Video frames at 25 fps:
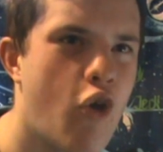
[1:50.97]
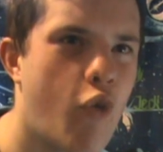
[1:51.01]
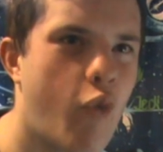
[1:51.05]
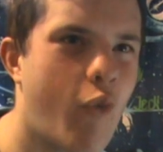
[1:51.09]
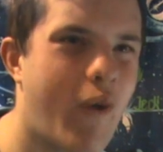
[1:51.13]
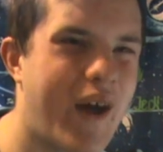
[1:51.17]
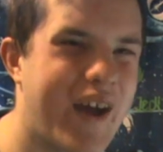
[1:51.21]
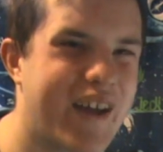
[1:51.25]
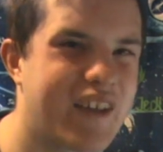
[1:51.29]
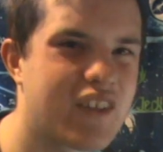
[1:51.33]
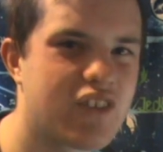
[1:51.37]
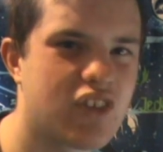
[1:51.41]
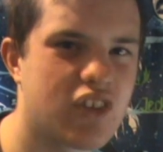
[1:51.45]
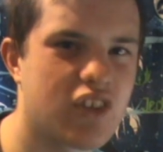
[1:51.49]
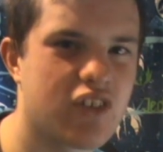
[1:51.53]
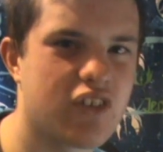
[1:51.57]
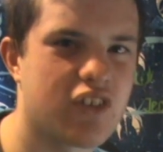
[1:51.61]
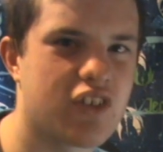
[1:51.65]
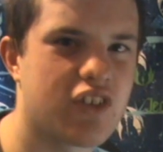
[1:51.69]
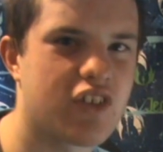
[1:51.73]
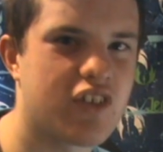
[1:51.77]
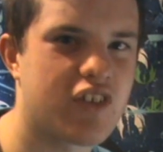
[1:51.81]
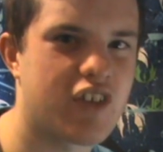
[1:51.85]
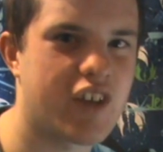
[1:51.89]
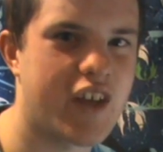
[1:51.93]

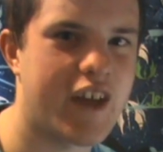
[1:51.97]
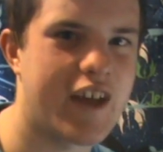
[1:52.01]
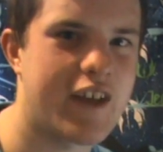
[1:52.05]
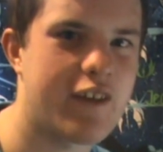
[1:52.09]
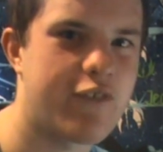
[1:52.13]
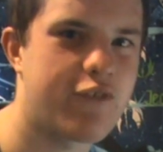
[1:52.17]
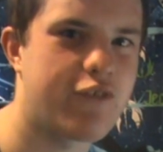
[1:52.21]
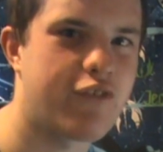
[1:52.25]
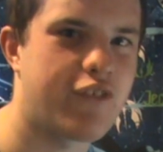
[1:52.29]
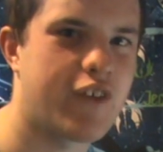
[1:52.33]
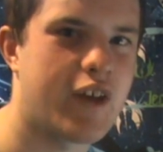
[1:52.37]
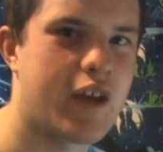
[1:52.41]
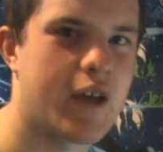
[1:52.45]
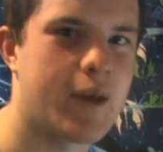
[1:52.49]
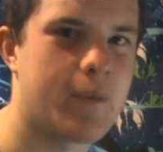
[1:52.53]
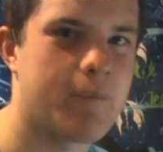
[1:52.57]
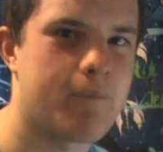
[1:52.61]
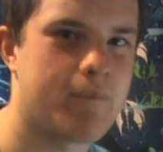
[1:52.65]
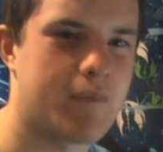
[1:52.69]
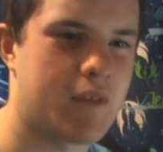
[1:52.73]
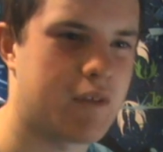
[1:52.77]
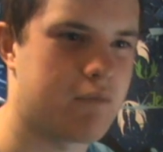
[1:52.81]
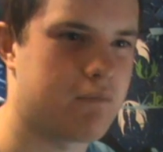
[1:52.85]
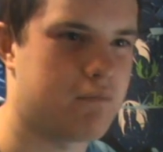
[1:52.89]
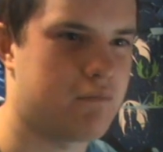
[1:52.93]
Waxer's death,
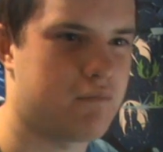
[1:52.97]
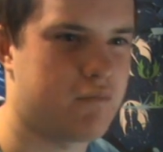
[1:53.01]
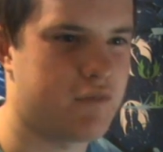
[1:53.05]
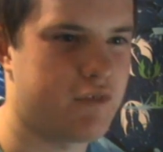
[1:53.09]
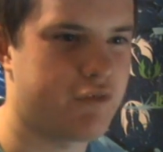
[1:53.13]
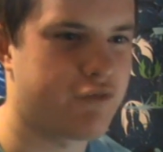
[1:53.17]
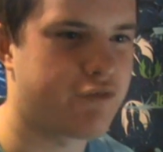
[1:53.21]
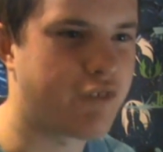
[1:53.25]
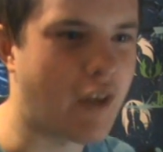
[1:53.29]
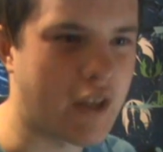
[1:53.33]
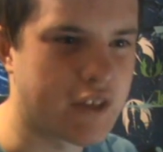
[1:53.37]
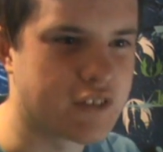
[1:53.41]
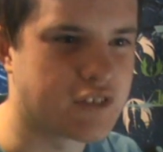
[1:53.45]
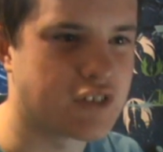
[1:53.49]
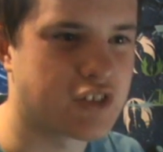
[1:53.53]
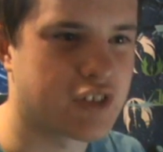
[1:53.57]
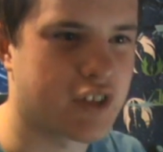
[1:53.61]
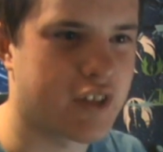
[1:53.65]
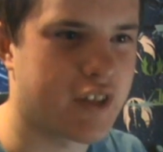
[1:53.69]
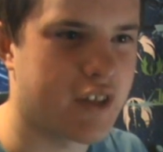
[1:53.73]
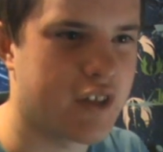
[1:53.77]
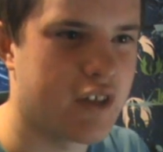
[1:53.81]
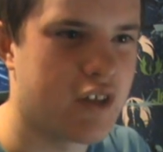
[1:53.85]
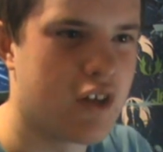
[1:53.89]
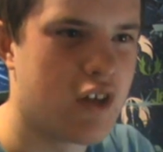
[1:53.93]
um, and
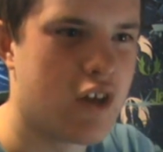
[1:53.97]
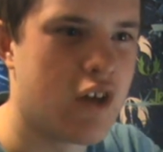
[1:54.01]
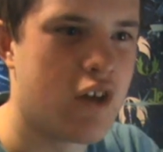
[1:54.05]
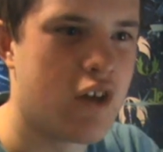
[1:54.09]
eventually